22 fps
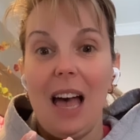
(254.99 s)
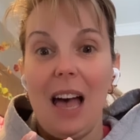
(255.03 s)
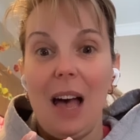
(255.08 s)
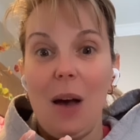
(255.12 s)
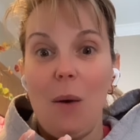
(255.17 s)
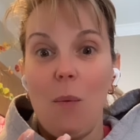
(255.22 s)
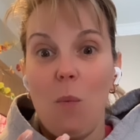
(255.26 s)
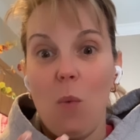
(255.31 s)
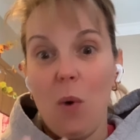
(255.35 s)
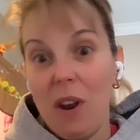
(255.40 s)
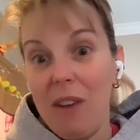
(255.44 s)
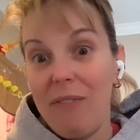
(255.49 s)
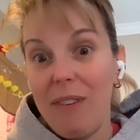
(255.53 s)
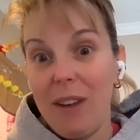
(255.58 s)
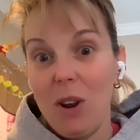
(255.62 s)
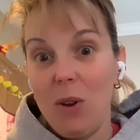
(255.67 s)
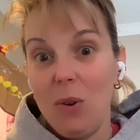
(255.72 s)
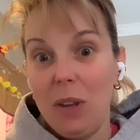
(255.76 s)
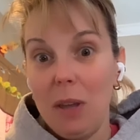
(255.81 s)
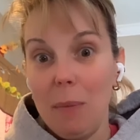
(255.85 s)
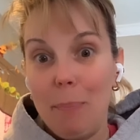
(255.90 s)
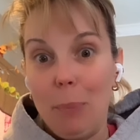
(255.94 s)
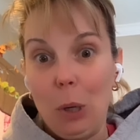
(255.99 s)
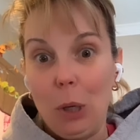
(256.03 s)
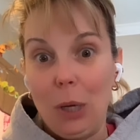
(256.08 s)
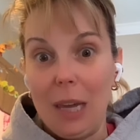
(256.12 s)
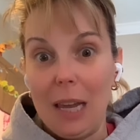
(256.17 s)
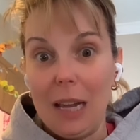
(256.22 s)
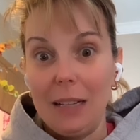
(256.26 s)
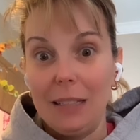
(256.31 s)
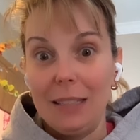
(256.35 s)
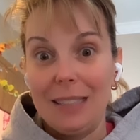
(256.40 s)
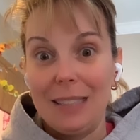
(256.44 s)
what if I don't get
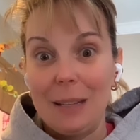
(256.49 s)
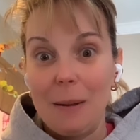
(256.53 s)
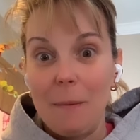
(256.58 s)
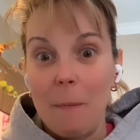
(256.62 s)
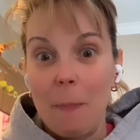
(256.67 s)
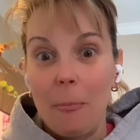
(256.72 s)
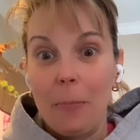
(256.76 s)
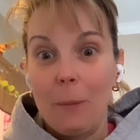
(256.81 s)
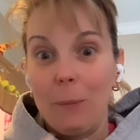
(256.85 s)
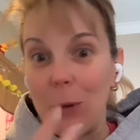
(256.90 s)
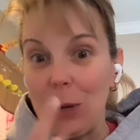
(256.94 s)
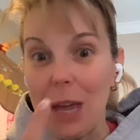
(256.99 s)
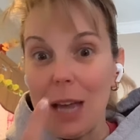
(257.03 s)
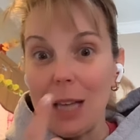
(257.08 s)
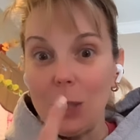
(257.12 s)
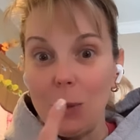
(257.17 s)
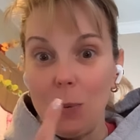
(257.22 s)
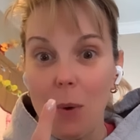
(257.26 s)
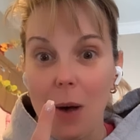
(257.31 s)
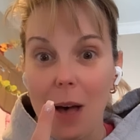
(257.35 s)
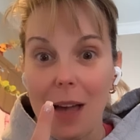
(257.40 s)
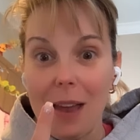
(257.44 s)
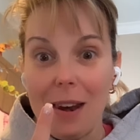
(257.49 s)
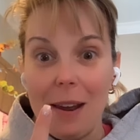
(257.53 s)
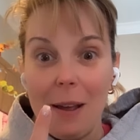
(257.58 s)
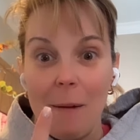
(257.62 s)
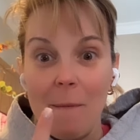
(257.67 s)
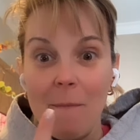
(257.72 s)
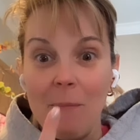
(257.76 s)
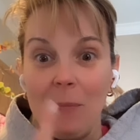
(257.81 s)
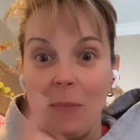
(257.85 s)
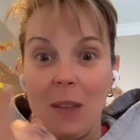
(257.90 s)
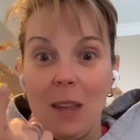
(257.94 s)
bookings? Well, guess what?
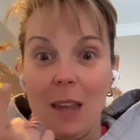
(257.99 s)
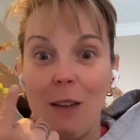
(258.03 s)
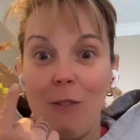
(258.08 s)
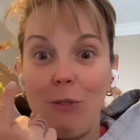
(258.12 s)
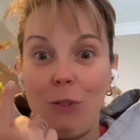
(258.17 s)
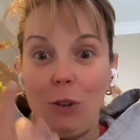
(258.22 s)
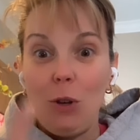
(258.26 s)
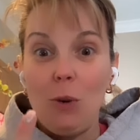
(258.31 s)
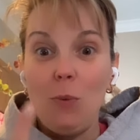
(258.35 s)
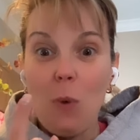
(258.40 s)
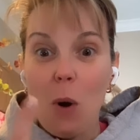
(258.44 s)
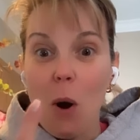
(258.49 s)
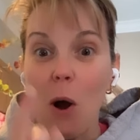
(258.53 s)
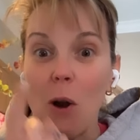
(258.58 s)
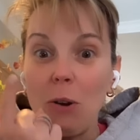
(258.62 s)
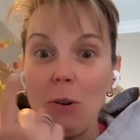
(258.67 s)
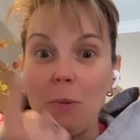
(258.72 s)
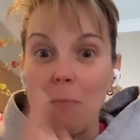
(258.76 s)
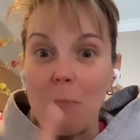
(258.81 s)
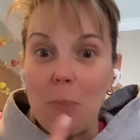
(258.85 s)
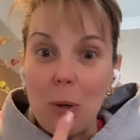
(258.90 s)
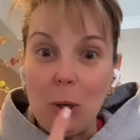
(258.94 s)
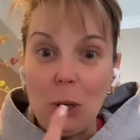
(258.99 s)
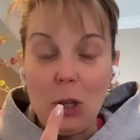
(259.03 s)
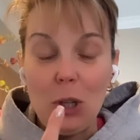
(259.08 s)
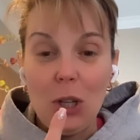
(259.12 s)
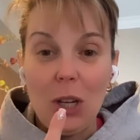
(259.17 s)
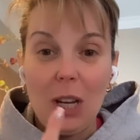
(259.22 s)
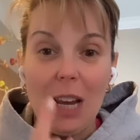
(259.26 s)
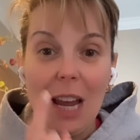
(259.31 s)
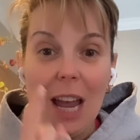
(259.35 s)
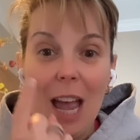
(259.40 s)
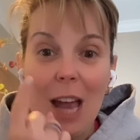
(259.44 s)
If you aren't
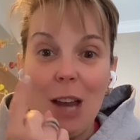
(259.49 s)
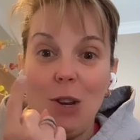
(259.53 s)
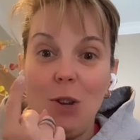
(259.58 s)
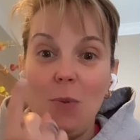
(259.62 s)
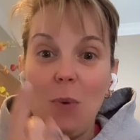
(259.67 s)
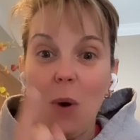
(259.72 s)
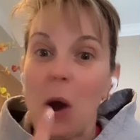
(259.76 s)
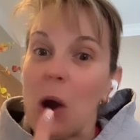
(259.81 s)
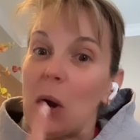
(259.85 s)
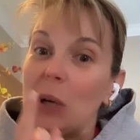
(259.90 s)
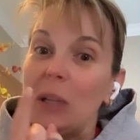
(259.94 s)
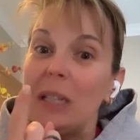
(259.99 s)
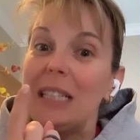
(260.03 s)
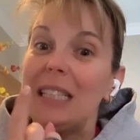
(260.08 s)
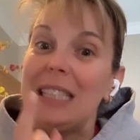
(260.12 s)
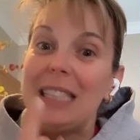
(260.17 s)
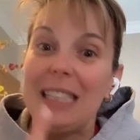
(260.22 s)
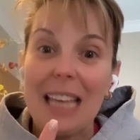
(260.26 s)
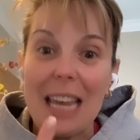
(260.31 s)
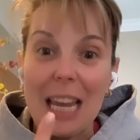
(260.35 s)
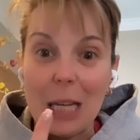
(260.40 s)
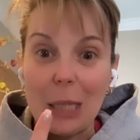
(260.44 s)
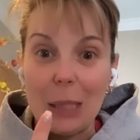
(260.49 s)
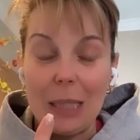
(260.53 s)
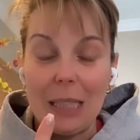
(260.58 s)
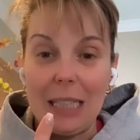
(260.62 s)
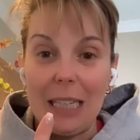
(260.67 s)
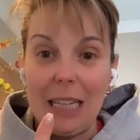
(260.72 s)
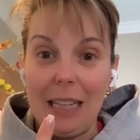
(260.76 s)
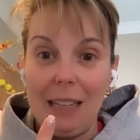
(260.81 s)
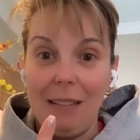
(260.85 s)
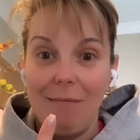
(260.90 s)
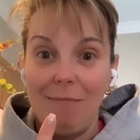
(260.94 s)
pushy and you aren't
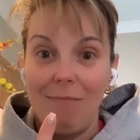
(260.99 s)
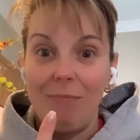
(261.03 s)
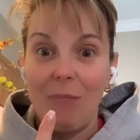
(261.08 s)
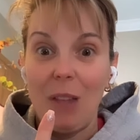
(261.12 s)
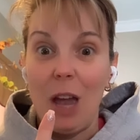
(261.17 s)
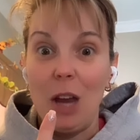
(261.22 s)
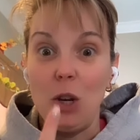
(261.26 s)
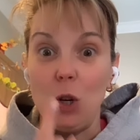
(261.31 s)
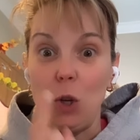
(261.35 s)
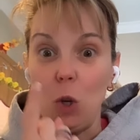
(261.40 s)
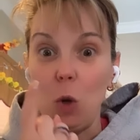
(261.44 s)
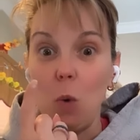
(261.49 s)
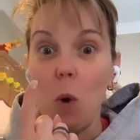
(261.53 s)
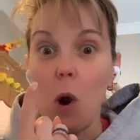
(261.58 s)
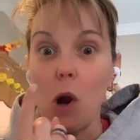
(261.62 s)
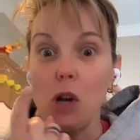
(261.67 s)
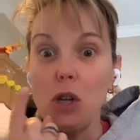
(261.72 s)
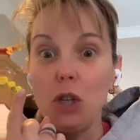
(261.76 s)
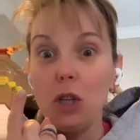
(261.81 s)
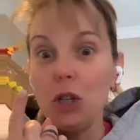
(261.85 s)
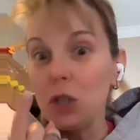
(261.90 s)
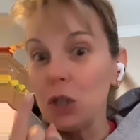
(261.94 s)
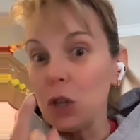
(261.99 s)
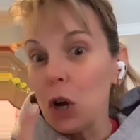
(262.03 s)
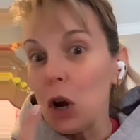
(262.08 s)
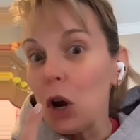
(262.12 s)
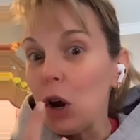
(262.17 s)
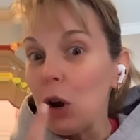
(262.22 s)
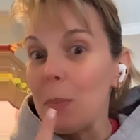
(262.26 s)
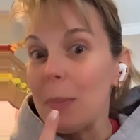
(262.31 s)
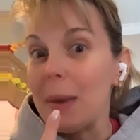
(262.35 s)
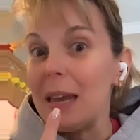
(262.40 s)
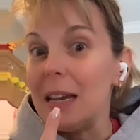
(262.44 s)
salesy and you are
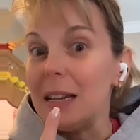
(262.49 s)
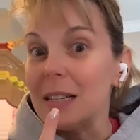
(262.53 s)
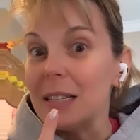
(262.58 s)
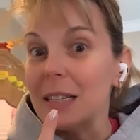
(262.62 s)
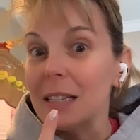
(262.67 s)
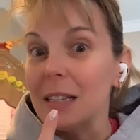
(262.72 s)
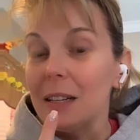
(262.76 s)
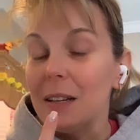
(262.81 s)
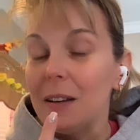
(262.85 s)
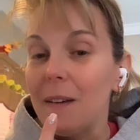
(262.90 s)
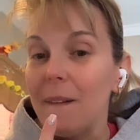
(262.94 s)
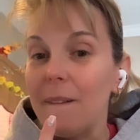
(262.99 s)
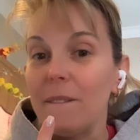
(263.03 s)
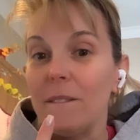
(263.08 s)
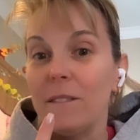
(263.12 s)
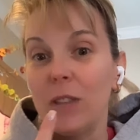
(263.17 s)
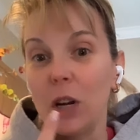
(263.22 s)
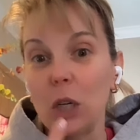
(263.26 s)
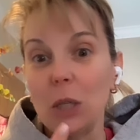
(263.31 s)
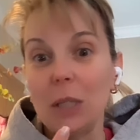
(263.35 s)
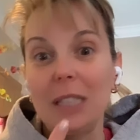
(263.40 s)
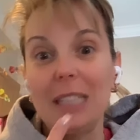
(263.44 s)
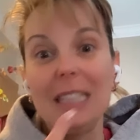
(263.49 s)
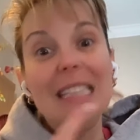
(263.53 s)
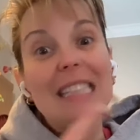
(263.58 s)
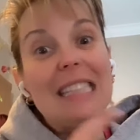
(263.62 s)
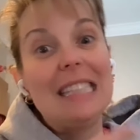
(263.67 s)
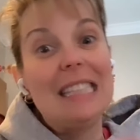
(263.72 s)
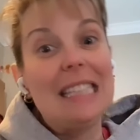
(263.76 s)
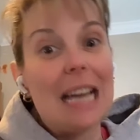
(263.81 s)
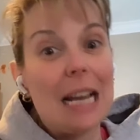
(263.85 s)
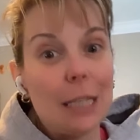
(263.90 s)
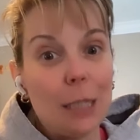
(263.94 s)
determined versus
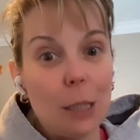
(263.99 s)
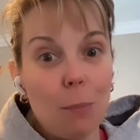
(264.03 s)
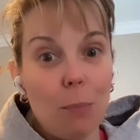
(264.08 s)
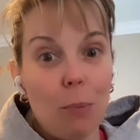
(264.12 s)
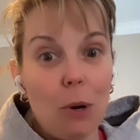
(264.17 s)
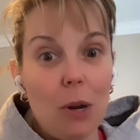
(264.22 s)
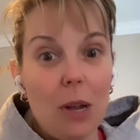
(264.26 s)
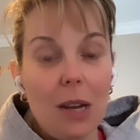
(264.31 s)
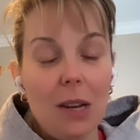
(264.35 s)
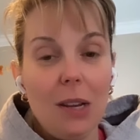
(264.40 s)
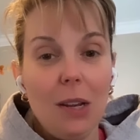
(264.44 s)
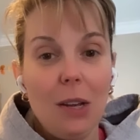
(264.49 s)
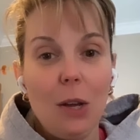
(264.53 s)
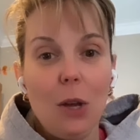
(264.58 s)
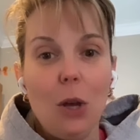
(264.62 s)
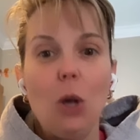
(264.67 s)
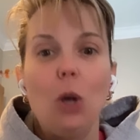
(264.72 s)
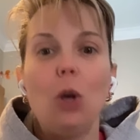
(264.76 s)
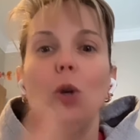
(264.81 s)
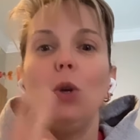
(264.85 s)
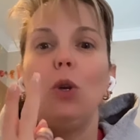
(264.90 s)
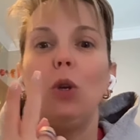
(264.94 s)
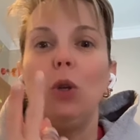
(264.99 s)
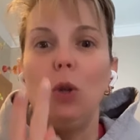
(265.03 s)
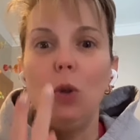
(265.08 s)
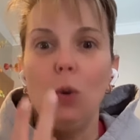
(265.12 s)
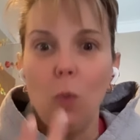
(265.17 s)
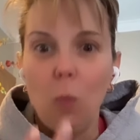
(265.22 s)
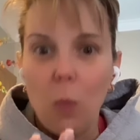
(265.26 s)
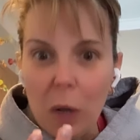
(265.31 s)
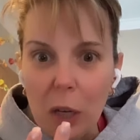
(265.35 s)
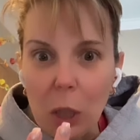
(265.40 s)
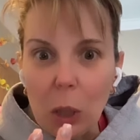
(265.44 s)
desperate, you
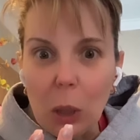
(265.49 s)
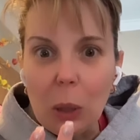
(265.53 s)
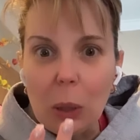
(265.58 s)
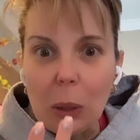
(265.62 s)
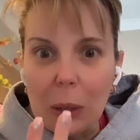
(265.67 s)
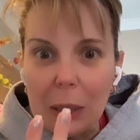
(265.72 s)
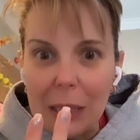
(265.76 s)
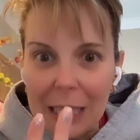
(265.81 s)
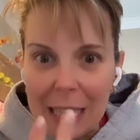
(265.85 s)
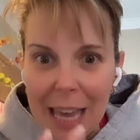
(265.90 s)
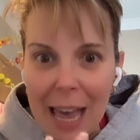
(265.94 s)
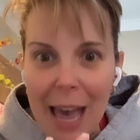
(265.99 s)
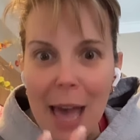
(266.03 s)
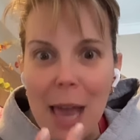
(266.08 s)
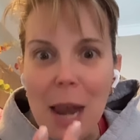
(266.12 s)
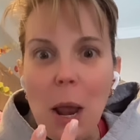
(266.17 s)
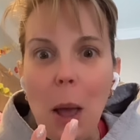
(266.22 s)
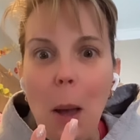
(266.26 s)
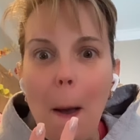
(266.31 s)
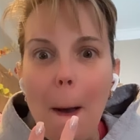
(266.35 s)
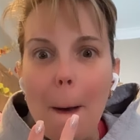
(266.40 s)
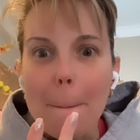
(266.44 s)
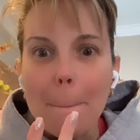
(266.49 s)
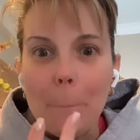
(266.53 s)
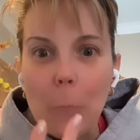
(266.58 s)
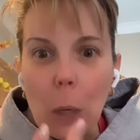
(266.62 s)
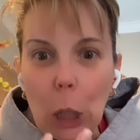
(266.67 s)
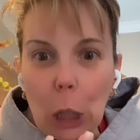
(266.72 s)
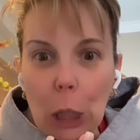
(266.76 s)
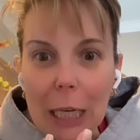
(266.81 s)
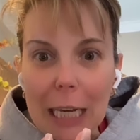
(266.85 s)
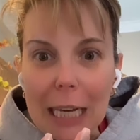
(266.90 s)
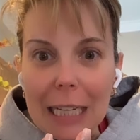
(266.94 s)
will get
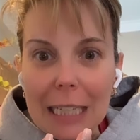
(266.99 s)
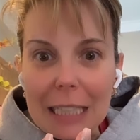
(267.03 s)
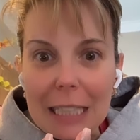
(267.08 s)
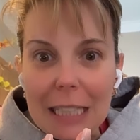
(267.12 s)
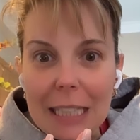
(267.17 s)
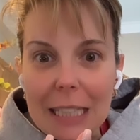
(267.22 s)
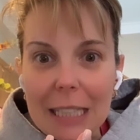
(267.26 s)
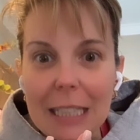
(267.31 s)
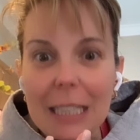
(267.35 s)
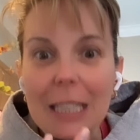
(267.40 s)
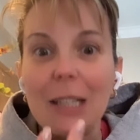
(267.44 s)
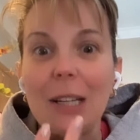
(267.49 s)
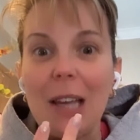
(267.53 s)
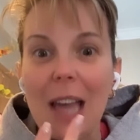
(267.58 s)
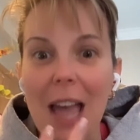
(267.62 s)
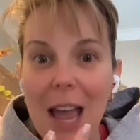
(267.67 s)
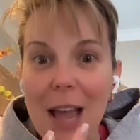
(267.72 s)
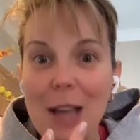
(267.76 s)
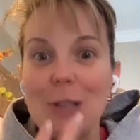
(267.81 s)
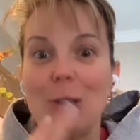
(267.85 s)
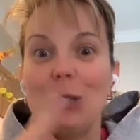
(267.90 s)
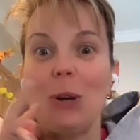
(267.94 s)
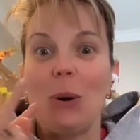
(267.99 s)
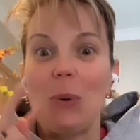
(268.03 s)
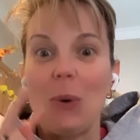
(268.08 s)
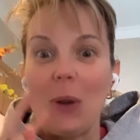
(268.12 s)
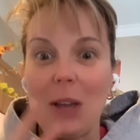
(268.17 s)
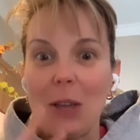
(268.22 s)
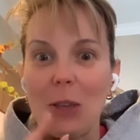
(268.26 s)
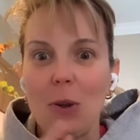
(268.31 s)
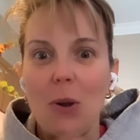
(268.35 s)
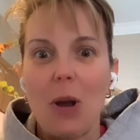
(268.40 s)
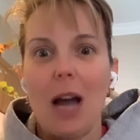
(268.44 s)
bookings. Okay, so
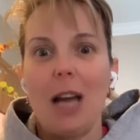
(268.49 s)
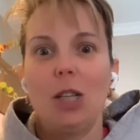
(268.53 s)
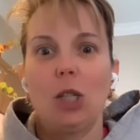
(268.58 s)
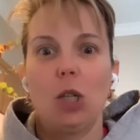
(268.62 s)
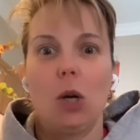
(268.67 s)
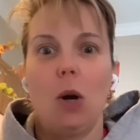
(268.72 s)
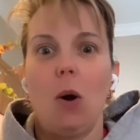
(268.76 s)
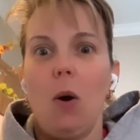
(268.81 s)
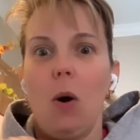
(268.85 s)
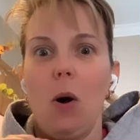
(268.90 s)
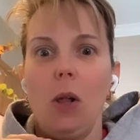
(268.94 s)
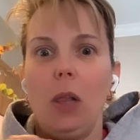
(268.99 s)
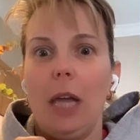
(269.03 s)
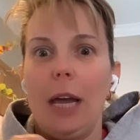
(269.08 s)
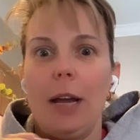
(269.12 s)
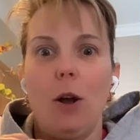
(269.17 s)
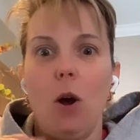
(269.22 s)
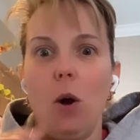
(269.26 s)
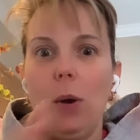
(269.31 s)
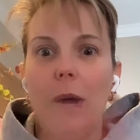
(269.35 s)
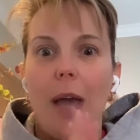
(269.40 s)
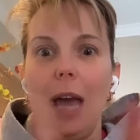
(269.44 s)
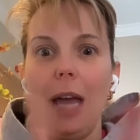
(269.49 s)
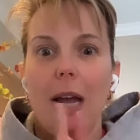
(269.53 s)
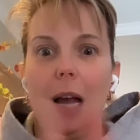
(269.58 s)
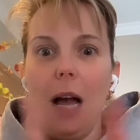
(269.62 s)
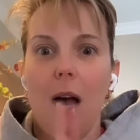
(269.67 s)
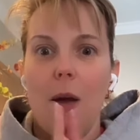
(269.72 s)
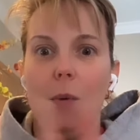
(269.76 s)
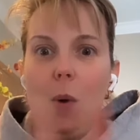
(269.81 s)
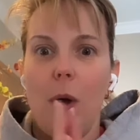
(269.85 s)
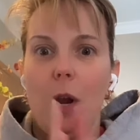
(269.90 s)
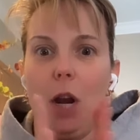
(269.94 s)
you guys are all like, okay,
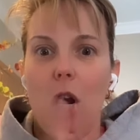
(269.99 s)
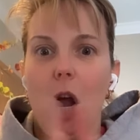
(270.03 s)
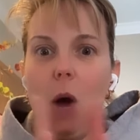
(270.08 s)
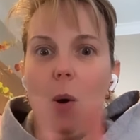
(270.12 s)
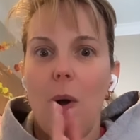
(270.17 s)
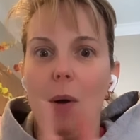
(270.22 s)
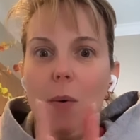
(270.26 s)
I want to know.